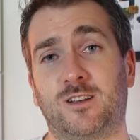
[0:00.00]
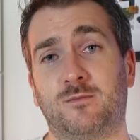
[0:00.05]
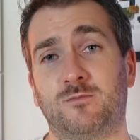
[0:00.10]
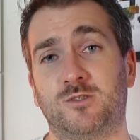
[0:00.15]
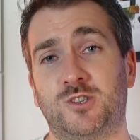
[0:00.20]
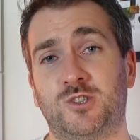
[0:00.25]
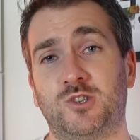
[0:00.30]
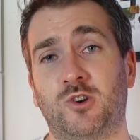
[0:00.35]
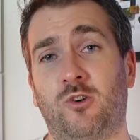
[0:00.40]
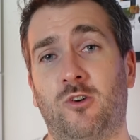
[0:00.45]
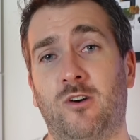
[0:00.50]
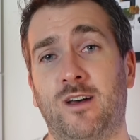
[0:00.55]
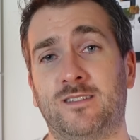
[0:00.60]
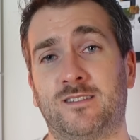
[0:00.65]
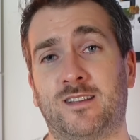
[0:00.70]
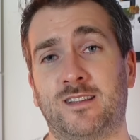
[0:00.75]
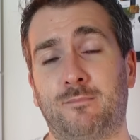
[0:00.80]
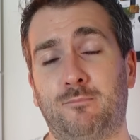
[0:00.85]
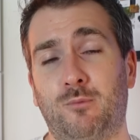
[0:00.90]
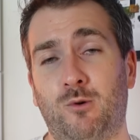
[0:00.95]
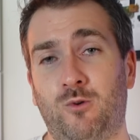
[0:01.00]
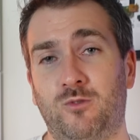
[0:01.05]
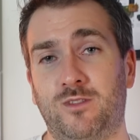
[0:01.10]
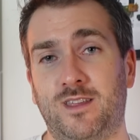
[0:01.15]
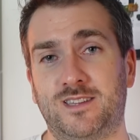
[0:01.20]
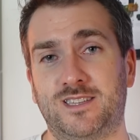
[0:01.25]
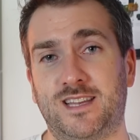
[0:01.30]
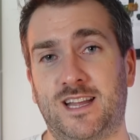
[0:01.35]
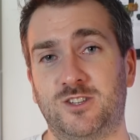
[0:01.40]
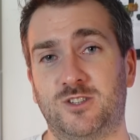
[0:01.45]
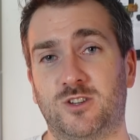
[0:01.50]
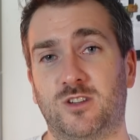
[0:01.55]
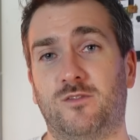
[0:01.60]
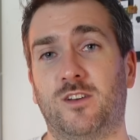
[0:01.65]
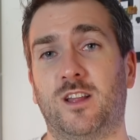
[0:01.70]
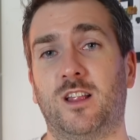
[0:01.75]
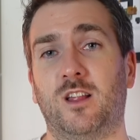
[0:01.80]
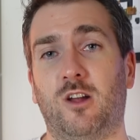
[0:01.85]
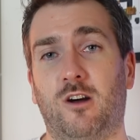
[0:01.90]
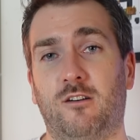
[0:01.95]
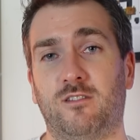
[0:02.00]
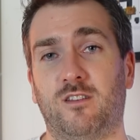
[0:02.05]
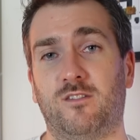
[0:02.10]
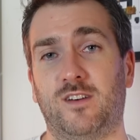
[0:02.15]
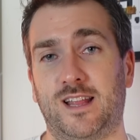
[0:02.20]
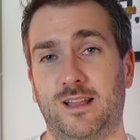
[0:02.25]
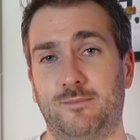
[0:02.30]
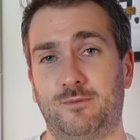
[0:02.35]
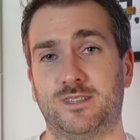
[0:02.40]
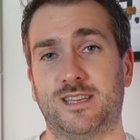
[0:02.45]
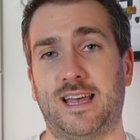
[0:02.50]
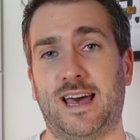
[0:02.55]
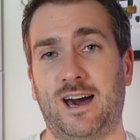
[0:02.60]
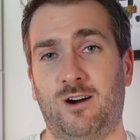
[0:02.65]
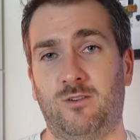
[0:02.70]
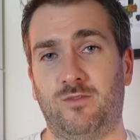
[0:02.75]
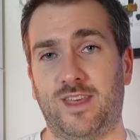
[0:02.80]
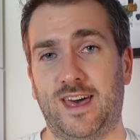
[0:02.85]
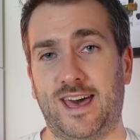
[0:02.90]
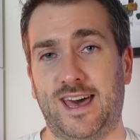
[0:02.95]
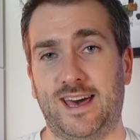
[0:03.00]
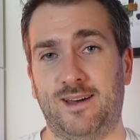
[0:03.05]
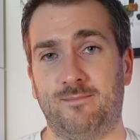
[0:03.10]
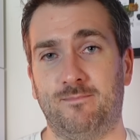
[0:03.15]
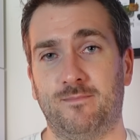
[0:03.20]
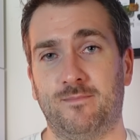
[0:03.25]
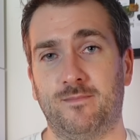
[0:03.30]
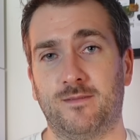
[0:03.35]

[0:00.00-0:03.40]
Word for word: So I'm sure it's going to pull the attention of a lot of developers out there.